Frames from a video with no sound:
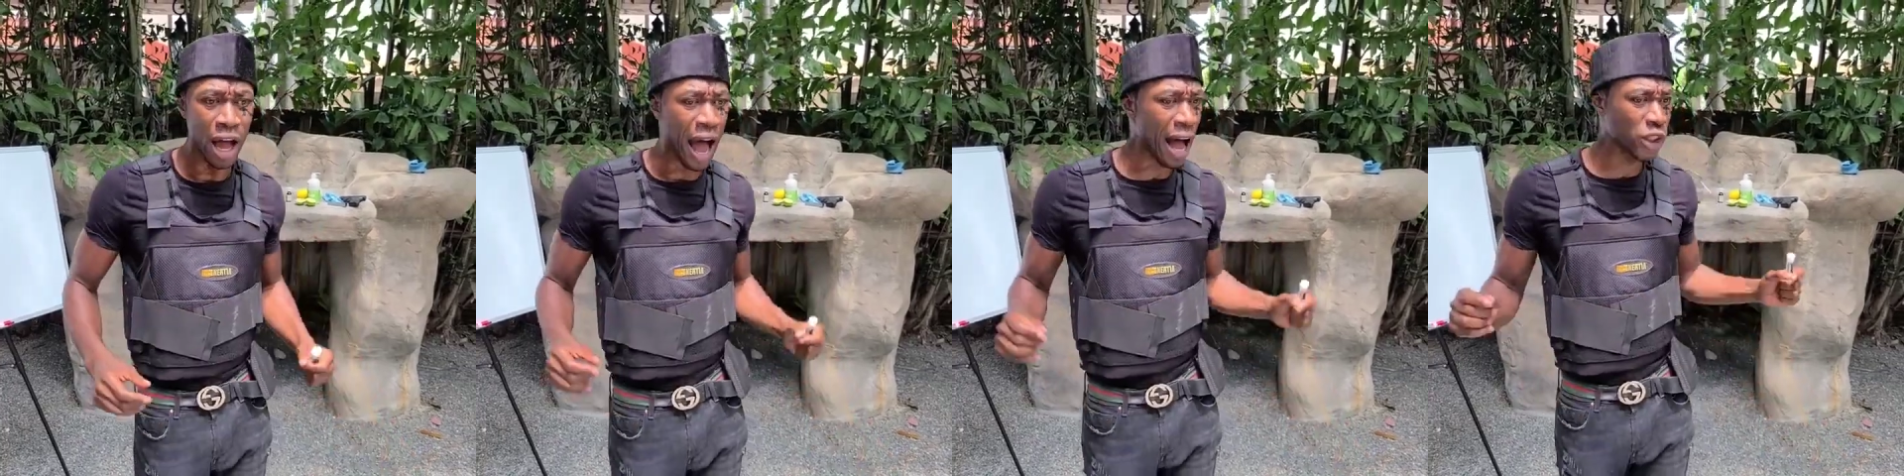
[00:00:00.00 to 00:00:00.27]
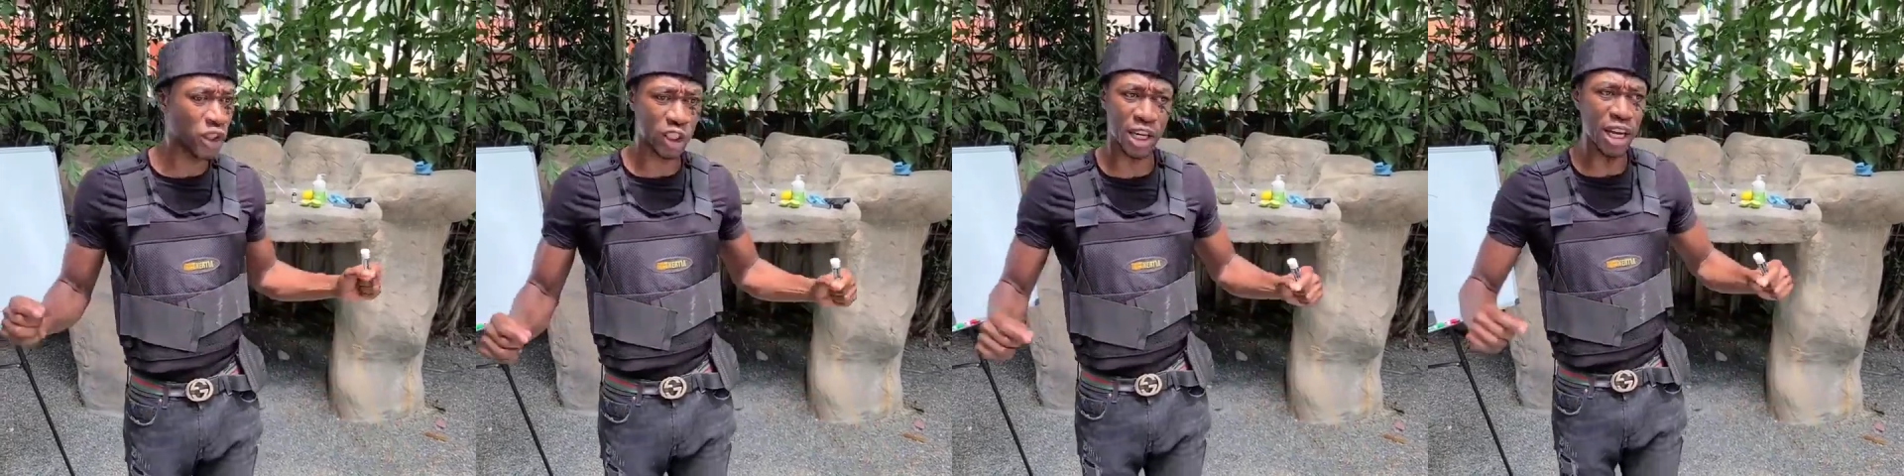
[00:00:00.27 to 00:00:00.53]

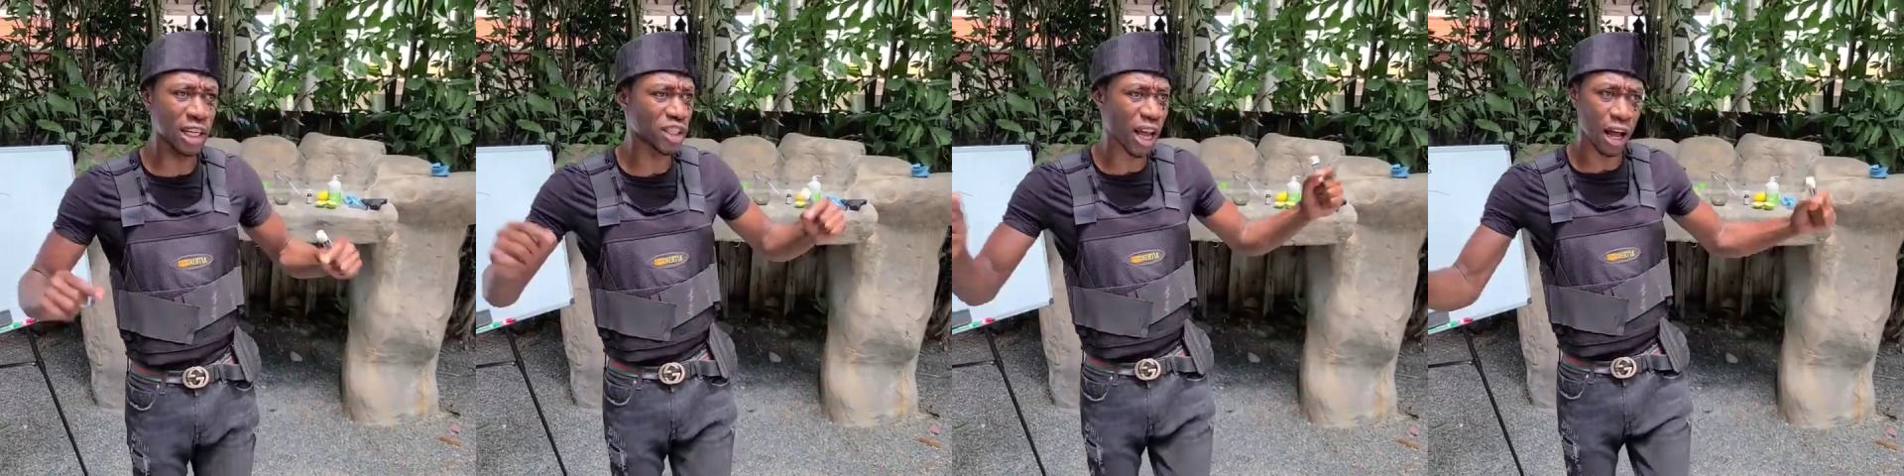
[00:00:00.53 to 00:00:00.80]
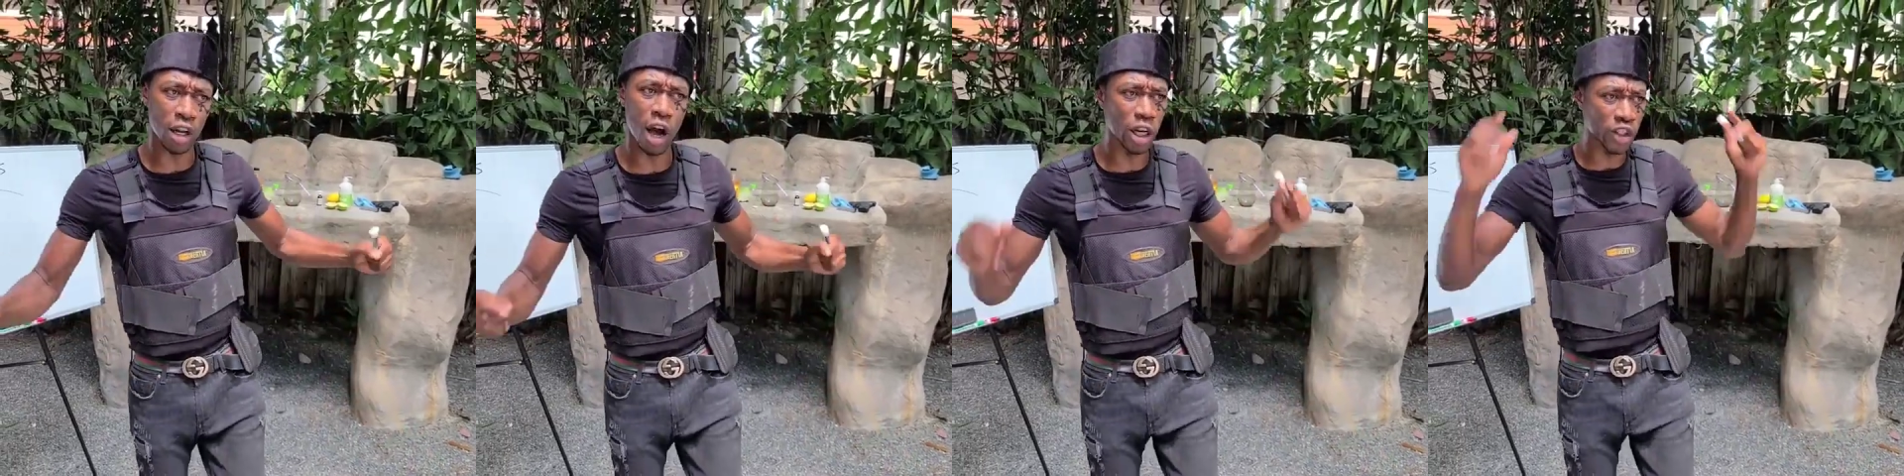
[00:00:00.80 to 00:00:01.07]
Our skin is
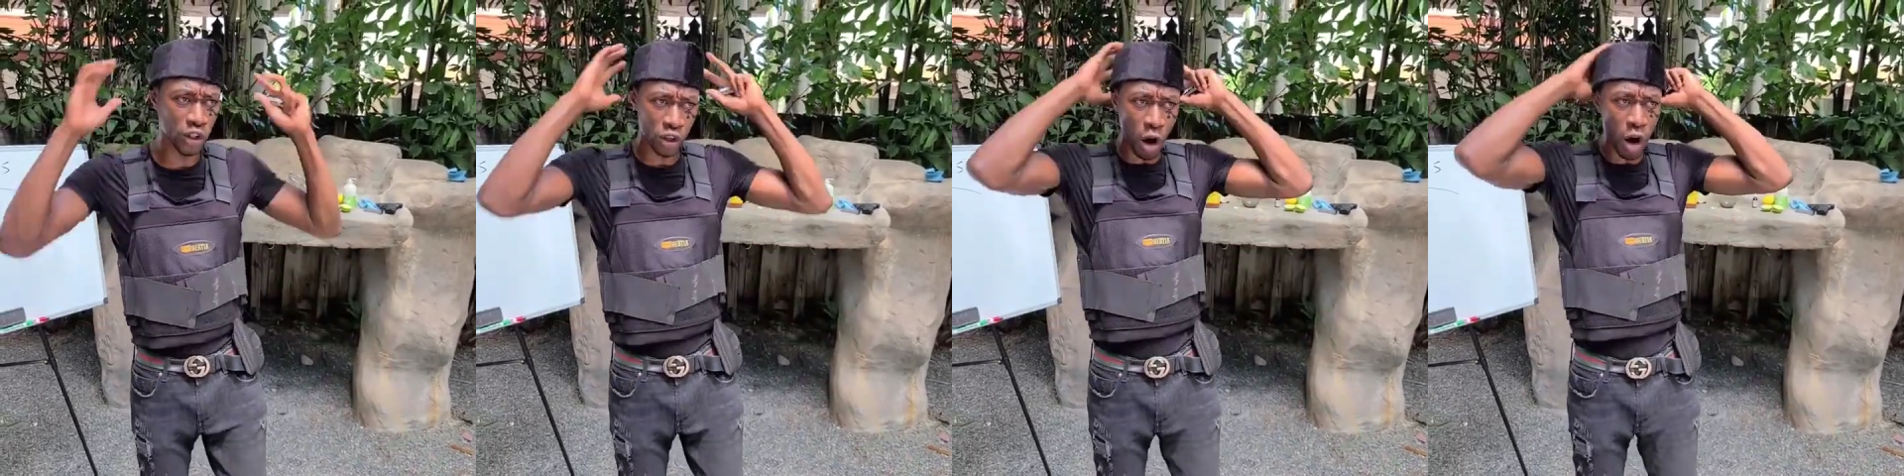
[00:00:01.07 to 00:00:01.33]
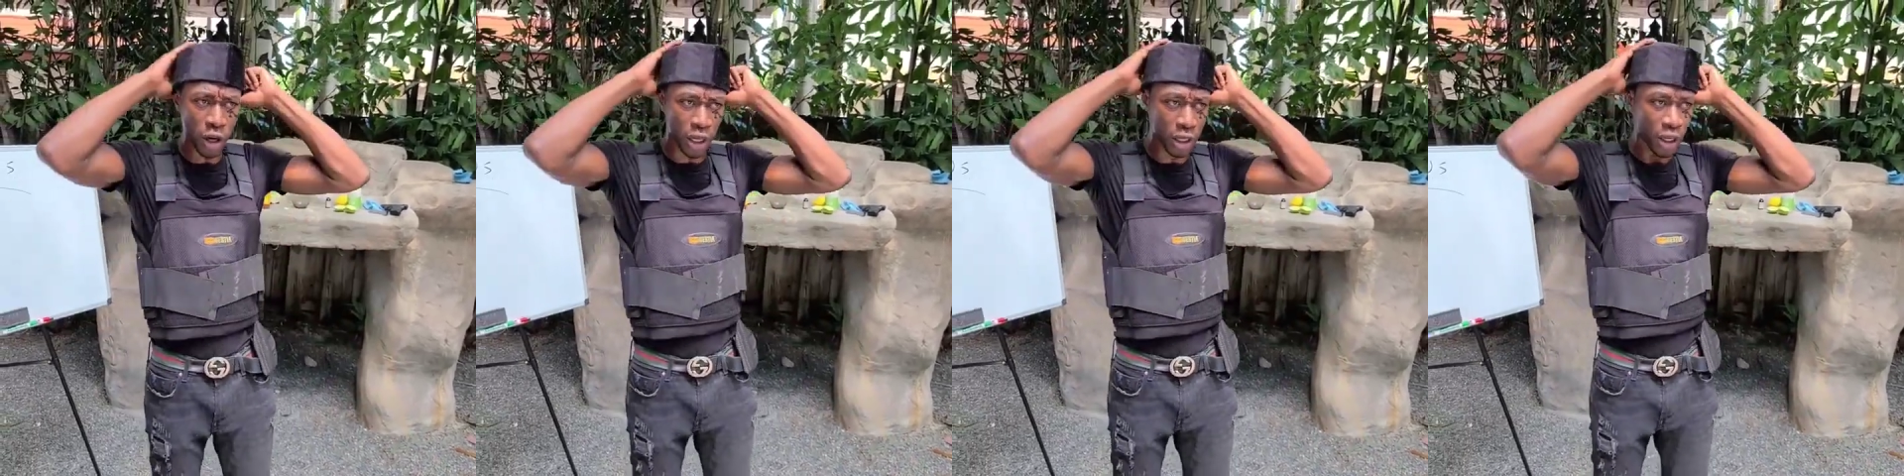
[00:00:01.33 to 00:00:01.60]
our largest
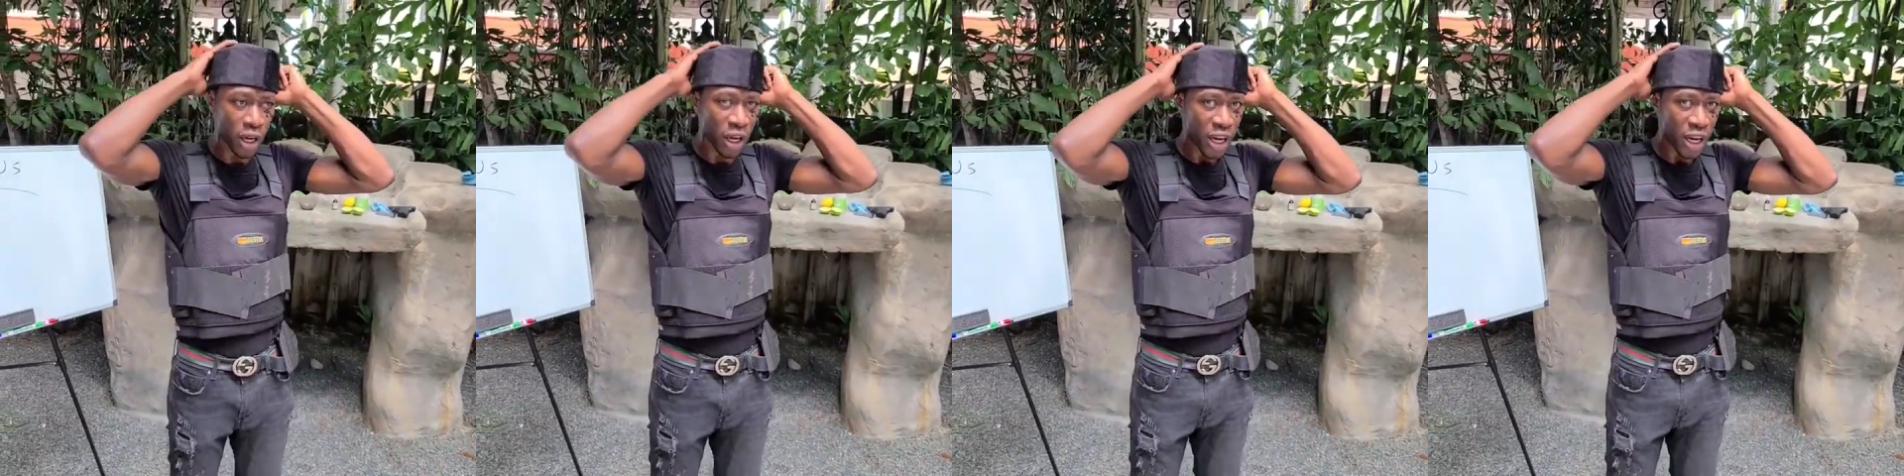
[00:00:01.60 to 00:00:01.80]
organ.